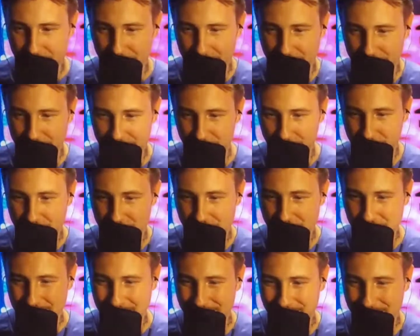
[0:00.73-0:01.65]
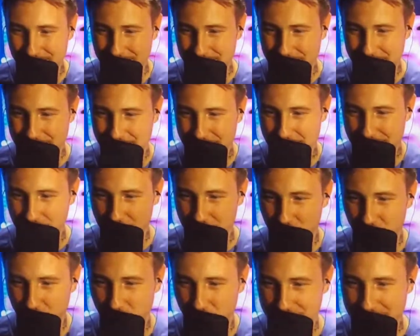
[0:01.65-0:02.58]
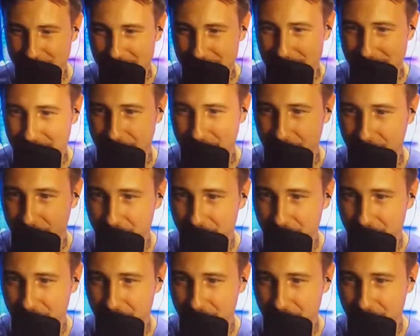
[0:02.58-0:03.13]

looks like we have